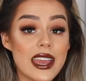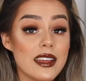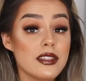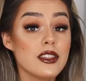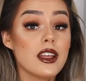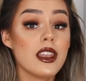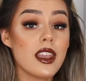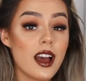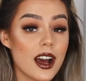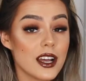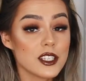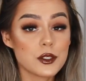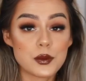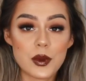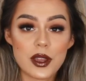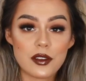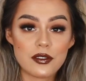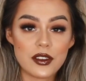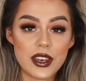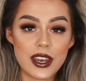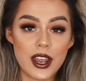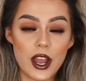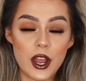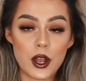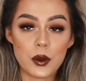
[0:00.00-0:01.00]
In the last wig
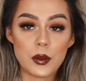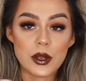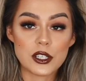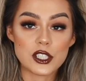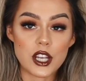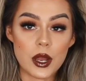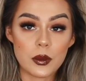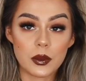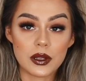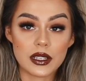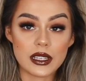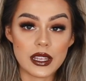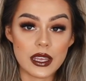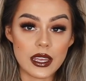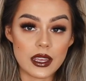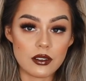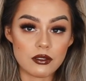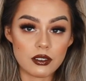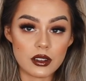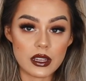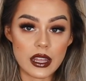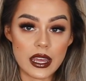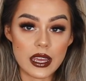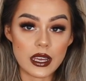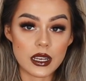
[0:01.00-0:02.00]
video, which I will
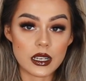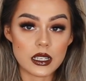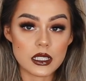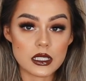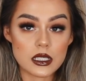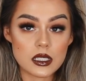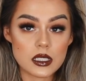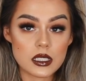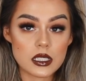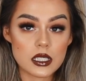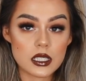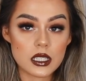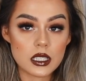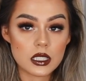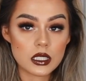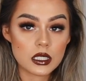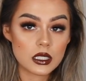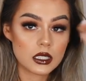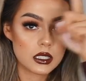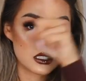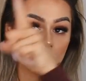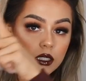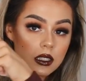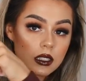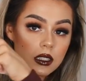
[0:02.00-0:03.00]
leave linked
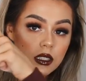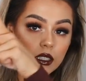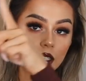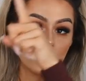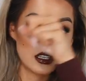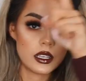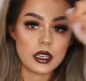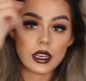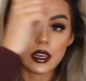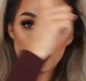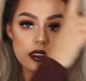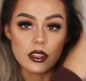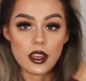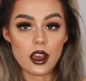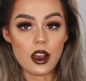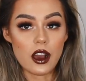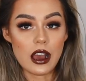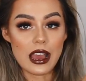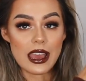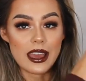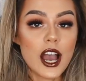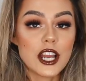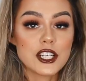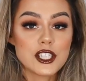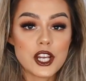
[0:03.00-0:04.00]
in the
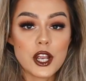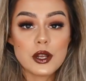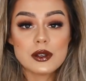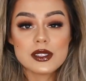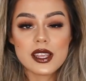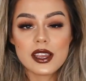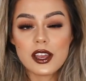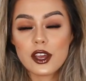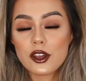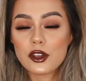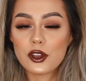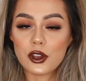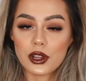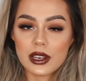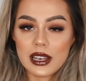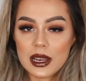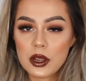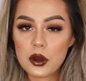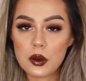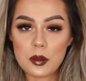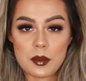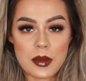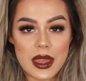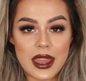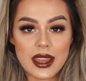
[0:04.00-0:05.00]
eye, I chose like a good
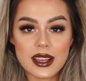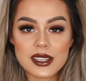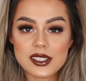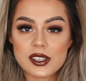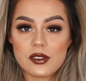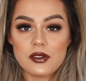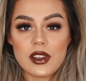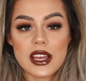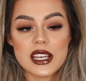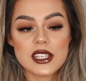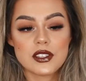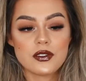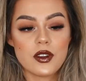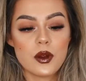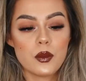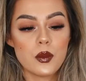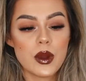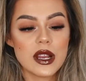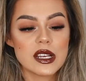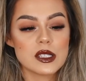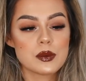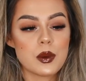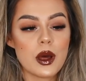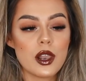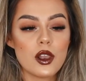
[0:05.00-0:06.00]
little mix of lace front
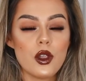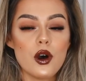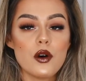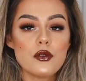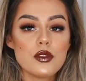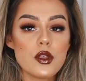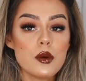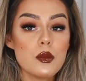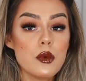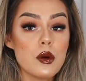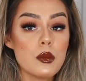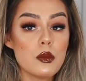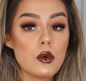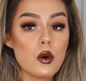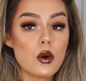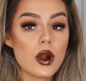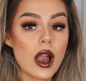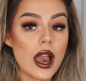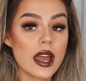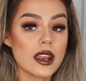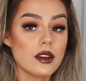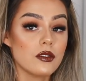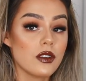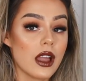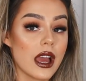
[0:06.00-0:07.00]
wigs, but a lot of them were more
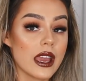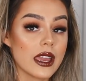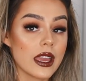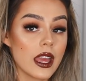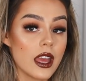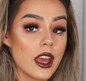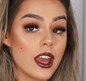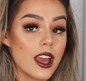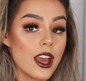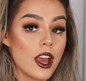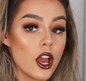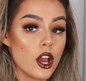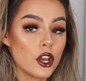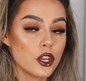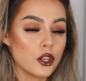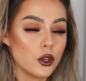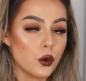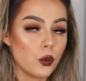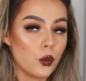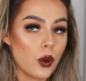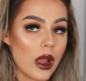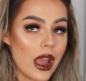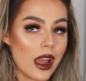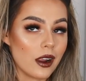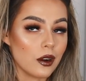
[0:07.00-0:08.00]
kind of like your
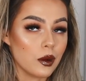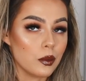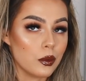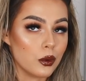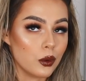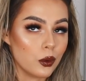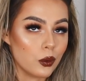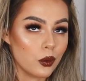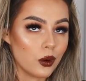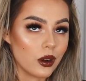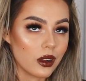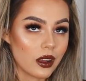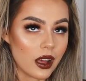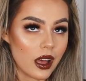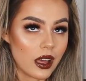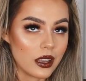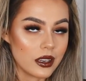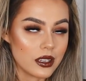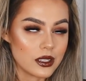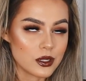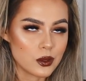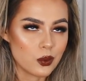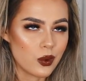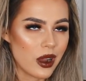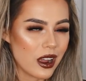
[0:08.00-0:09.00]
wearable colors.